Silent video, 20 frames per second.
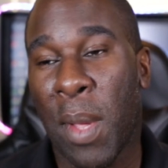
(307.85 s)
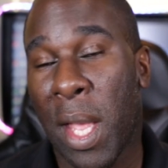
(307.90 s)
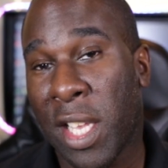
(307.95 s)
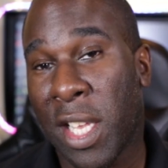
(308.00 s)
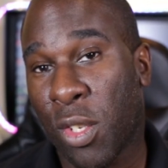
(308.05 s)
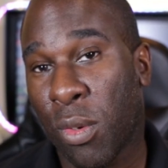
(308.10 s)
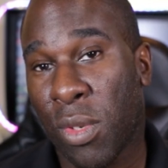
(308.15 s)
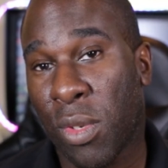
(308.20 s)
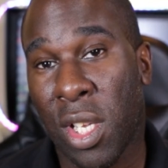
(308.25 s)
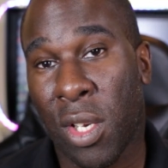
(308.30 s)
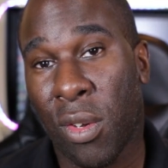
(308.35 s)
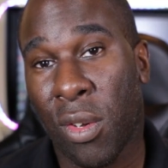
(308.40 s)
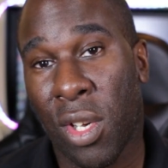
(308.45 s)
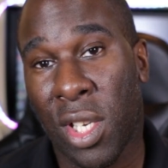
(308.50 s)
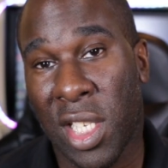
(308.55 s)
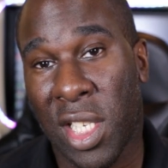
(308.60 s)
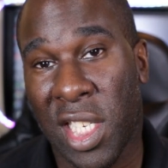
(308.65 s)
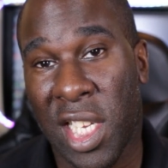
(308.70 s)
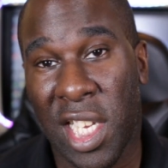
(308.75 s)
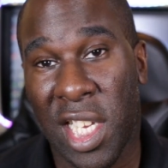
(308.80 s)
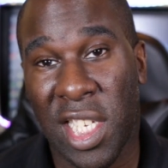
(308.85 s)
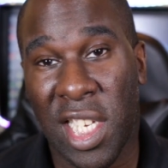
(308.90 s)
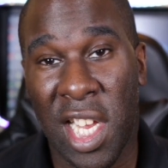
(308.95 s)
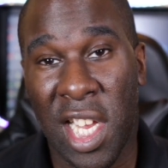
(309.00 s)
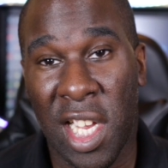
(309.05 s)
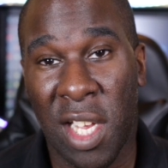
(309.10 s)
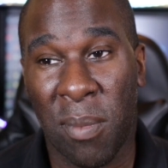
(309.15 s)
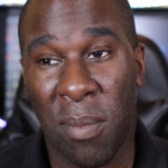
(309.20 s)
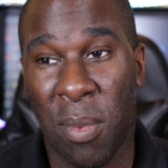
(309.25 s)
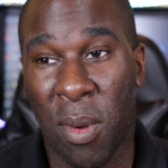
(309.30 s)
It's also got a 6
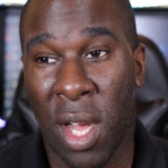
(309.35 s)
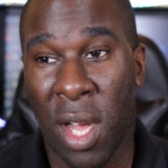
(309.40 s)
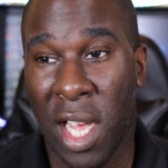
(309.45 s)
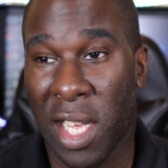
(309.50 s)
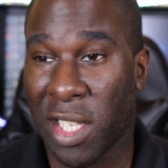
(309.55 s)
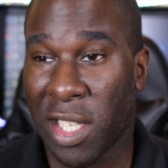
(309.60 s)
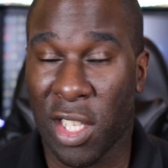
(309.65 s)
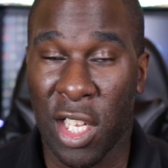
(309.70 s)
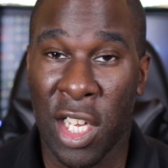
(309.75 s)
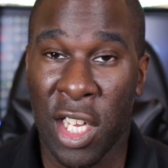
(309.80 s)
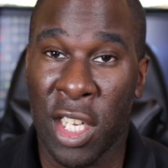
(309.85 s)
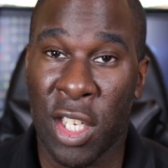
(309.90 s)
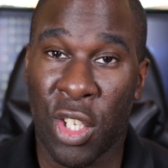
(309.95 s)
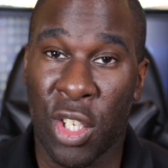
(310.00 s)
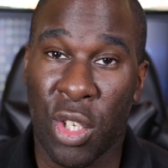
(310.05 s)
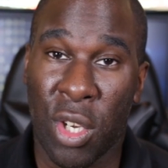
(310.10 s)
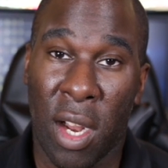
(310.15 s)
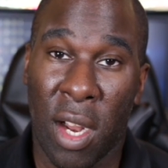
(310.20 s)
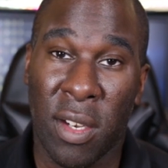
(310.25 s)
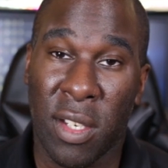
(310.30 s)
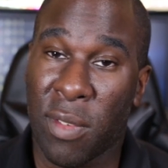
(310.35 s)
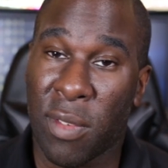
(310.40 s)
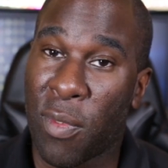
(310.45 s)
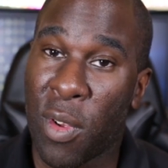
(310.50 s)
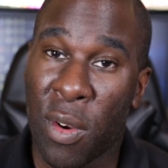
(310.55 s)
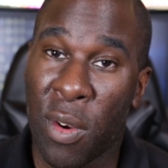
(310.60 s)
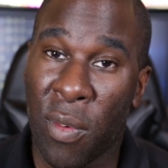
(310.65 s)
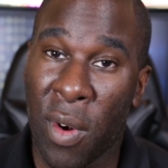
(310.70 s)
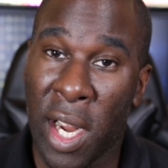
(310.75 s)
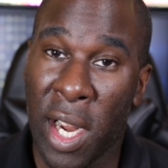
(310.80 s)
GB
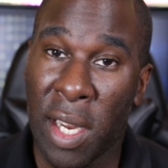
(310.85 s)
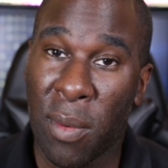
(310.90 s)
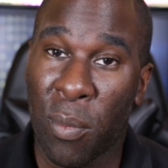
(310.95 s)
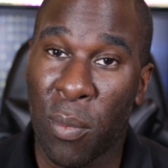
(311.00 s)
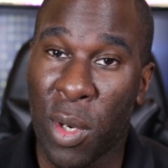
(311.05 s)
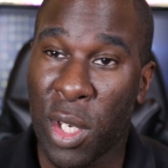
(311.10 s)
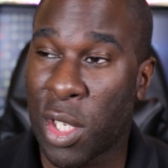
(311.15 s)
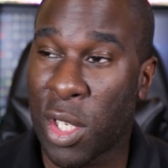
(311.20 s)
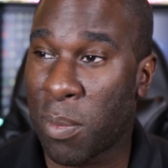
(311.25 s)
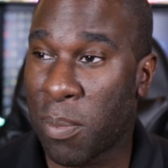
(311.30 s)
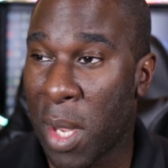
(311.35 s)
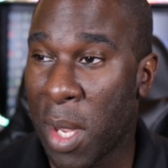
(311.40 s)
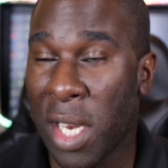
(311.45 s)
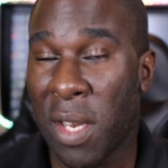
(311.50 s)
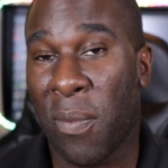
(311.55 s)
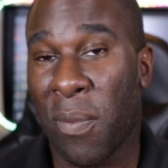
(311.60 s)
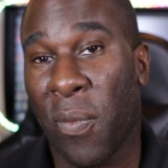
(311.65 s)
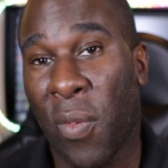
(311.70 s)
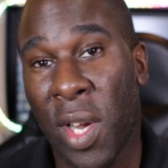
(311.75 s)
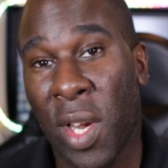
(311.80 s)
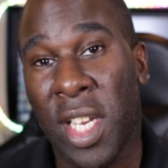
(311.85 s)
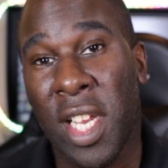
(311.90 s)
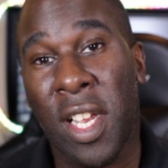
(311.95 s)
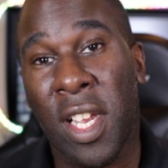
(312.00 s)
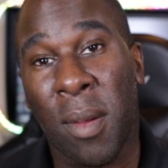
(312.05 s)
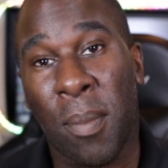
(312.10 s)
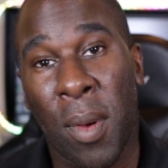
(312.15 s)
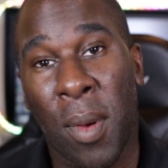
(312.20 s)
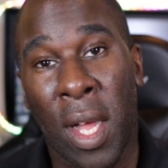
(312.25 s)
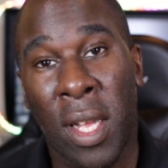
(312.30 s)
transfer rate, which is better than 3
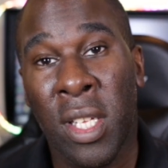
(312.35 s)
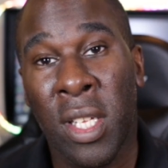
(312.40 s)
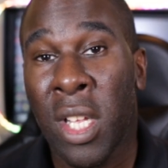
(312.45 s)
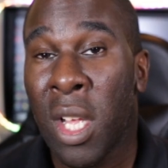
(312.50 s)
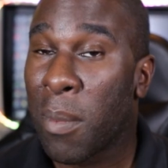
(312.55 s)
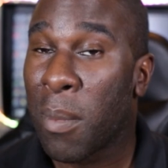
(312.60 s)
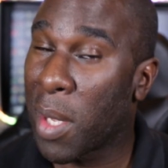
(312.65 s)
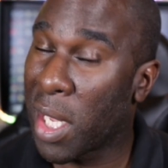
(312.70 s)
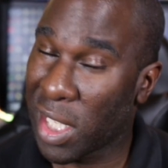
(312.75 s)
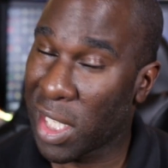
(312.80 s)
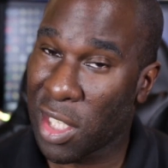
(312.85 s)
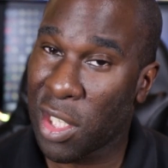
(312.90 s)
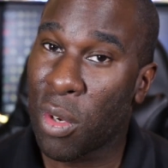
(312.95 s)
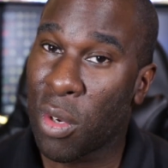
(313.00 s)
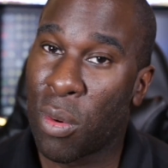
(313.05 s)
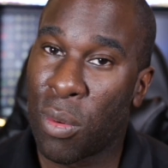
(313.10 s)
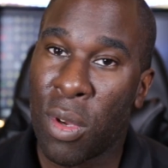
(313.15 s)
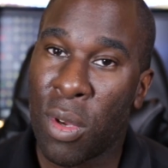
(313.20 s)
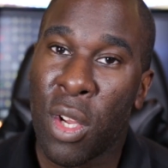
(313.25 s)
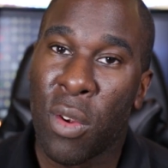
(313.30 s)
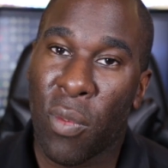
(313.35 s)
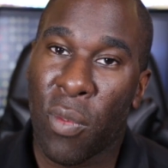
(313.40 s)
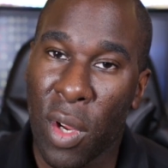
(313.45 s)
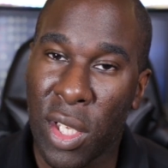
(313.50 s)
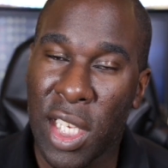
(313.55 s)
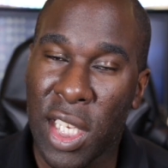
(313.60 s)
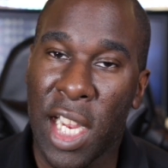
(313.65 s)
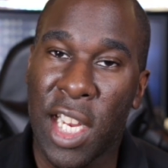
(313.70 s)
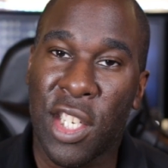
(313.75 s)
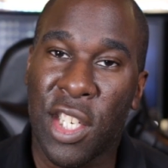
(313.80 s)
GB, but it's still
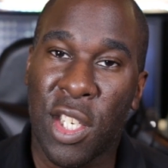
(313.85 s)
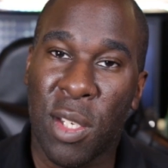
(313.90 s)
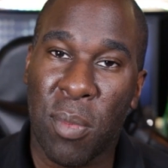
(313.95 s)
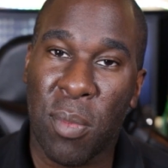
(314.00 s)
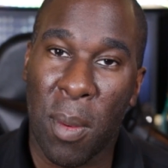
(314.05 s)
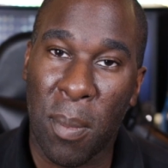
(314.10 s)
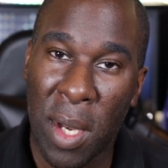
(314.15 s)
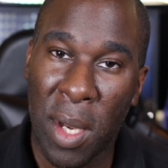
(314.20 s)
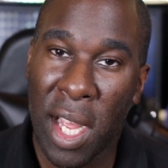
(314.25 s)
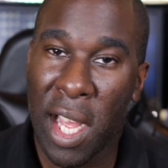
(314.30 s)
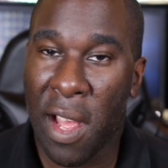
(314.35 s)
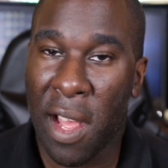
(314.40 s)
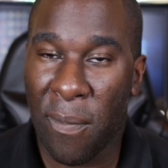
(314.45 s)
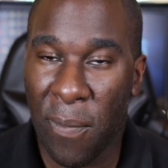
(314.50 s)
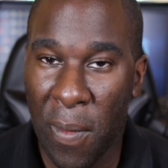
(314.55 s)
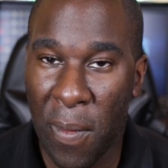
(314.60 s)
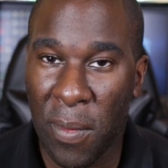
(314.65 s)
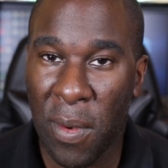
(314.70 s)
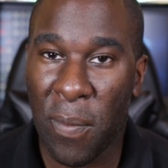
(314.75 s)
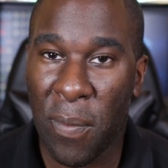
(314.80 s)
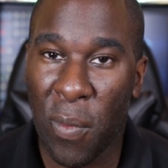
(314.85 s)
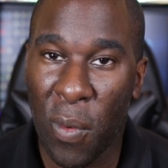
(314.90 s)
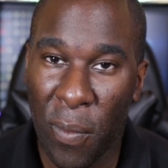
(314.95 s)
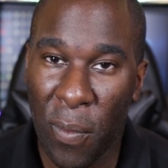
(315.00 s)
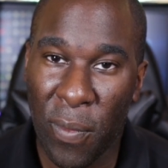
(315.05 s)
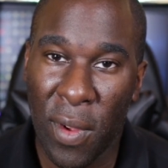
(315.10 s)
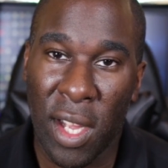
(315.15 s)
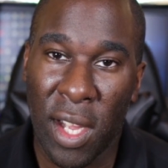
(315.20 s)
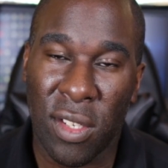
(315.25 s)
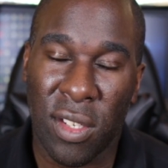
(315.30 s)
rotations per minute at
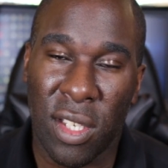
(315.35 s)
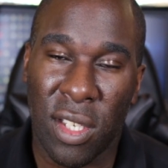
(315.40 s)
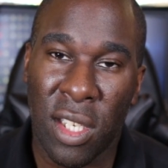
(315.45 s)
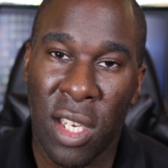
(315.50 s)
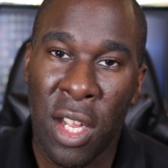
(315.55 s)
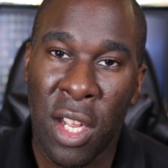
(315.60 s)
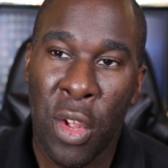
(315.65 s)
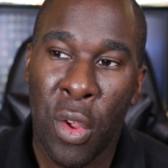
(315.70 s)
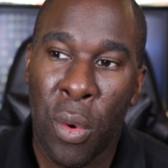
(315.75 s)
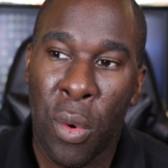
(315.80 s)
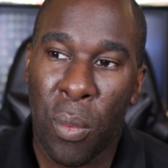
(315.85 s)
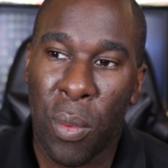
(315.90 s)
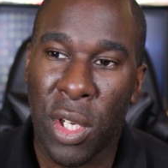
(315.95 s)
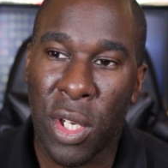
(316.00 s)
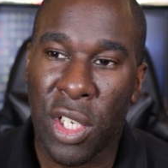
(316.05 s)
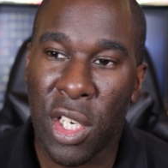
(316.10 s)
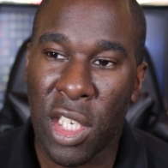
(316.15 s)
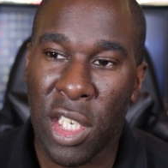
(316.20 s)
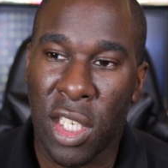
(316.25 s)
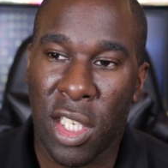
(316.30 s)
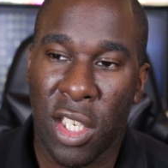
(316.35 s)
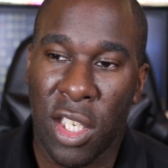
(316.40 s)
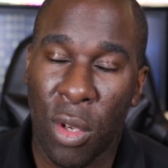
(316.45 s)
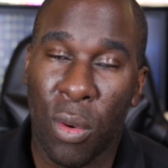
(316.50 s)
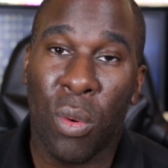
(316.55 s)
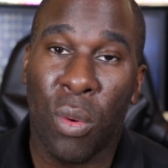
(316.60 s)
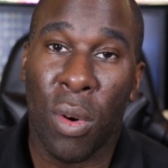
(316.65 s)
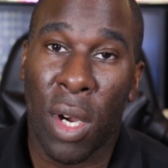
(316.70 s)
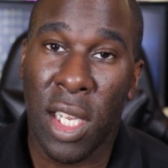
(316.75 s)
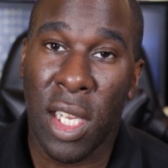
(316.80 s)
54,000, which is
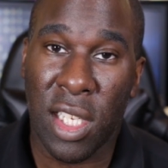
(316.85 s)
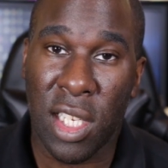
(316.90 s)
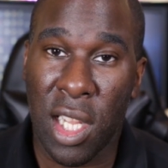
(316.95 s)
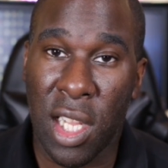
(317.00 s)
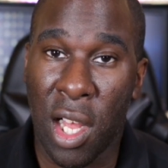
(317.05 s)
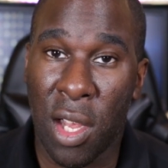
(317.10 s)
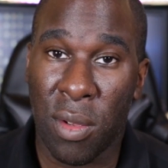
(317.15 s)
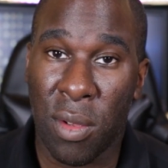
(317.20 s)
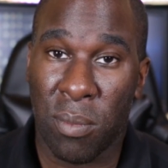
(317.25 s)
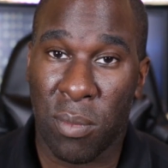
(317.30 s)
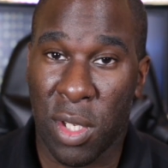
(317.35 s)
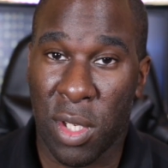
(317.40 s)
still quite slow.